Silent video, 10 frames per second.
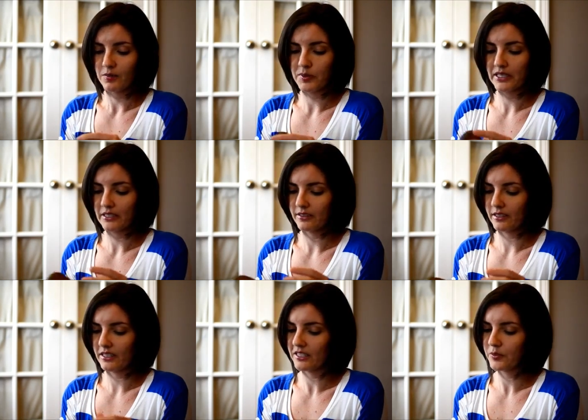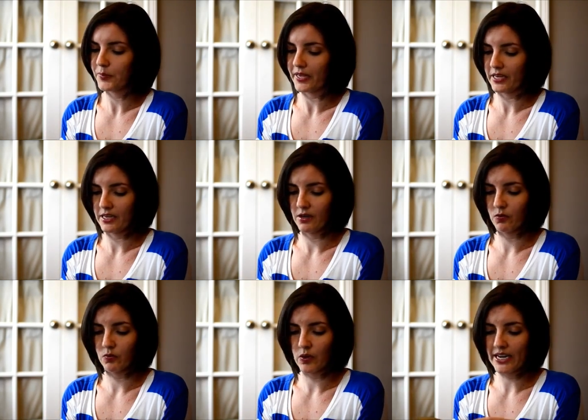because it has been
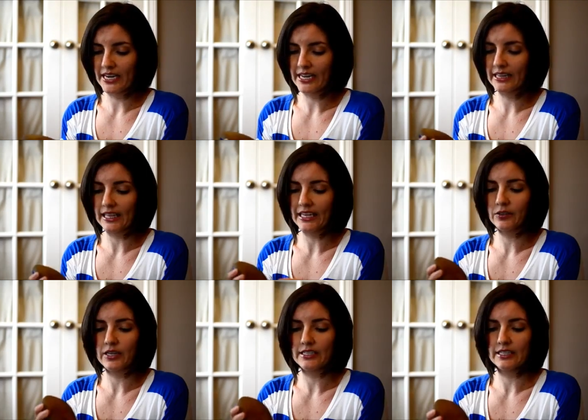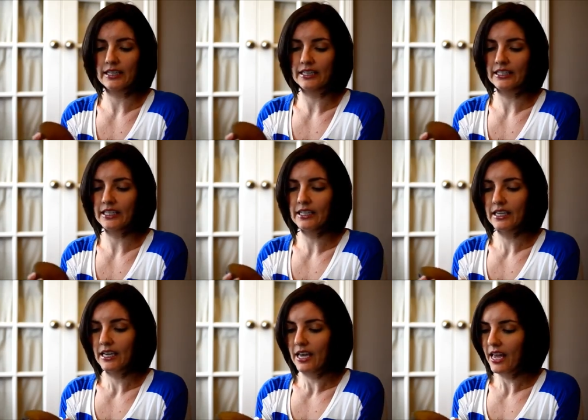raining like crazy lately,
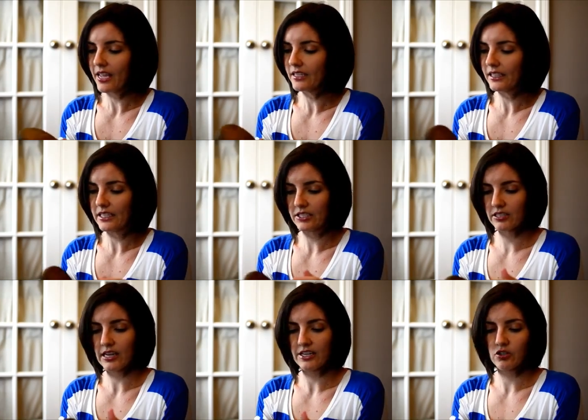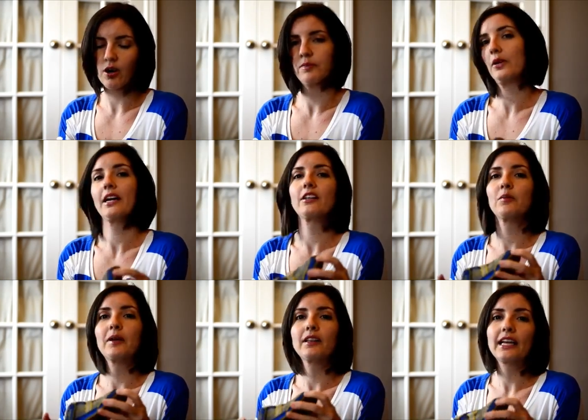and they just kind of tromp around in the
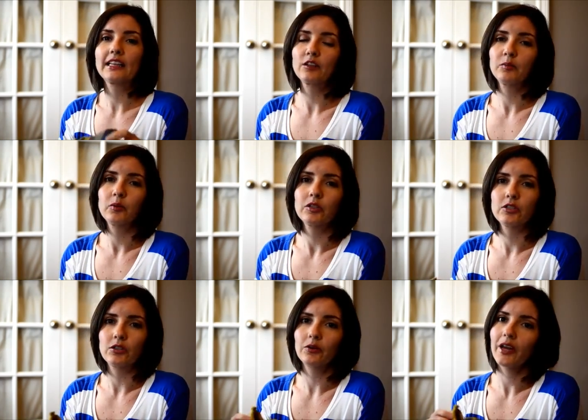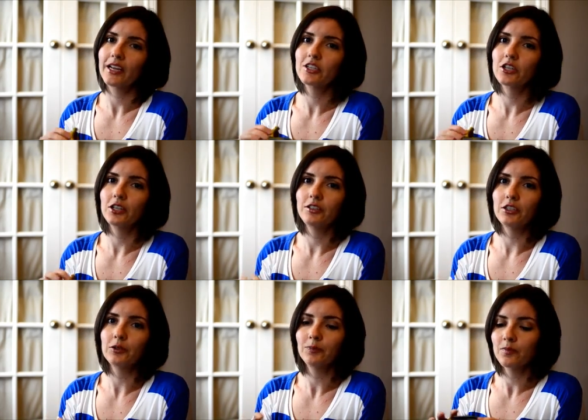mud like little boys do and should
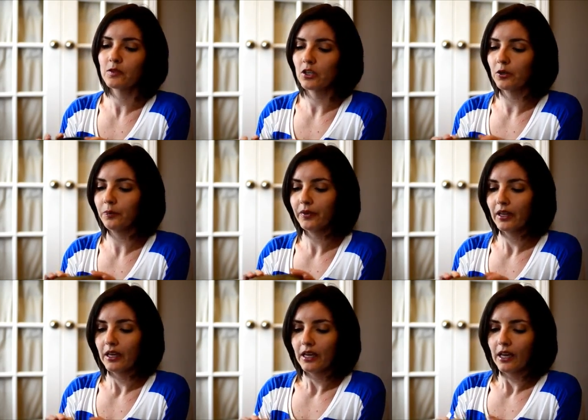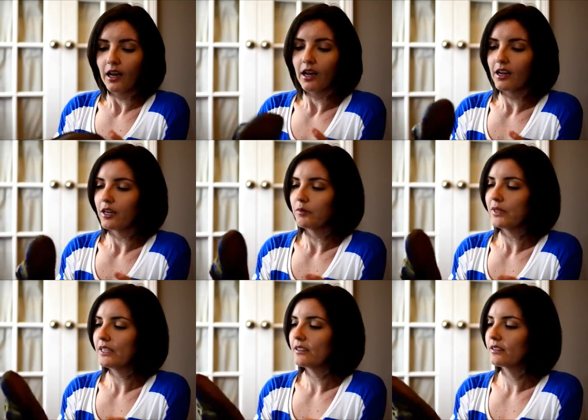do. So
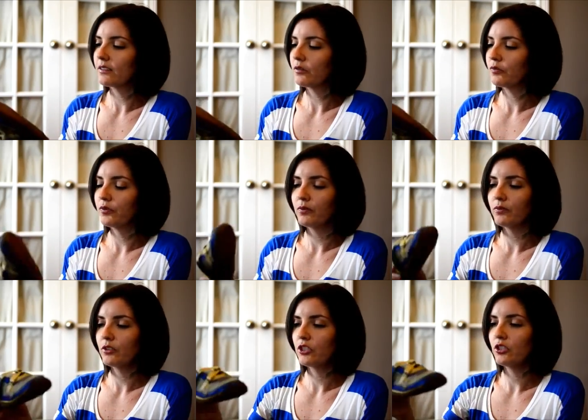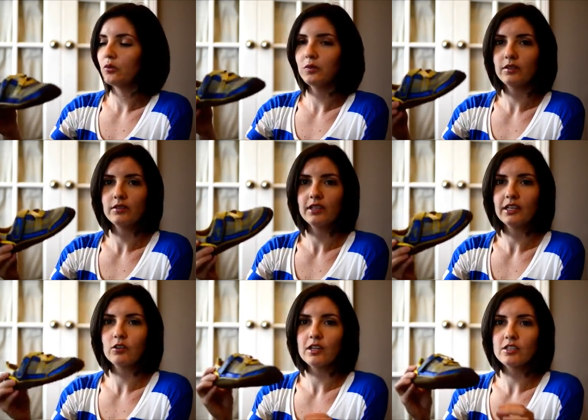his shoe was
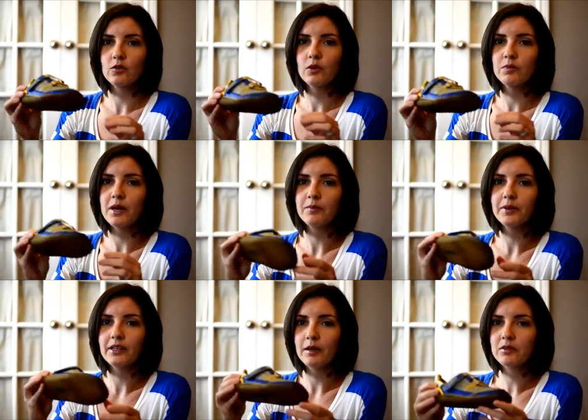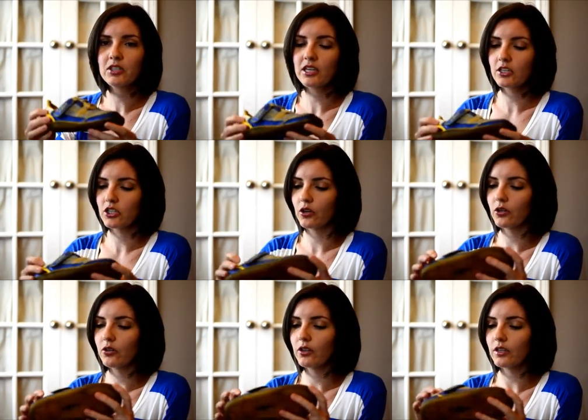encrusted with mud, but I'm just going to show
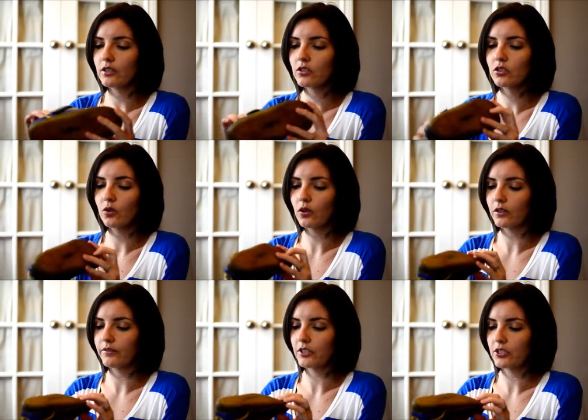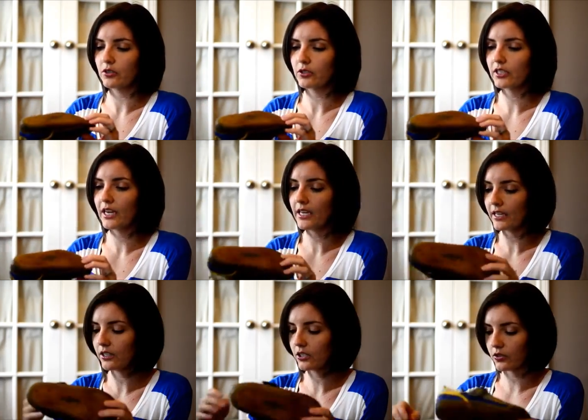you the sole of the shoe to kind of
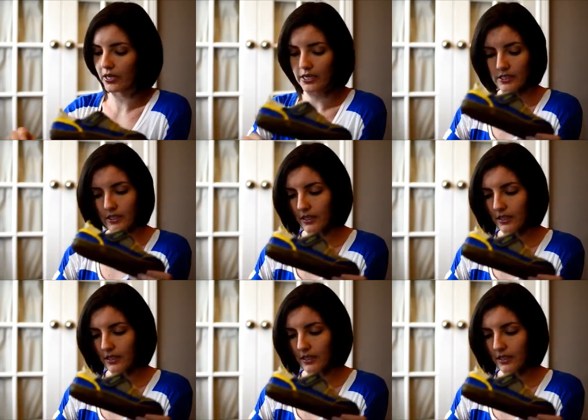illustrate.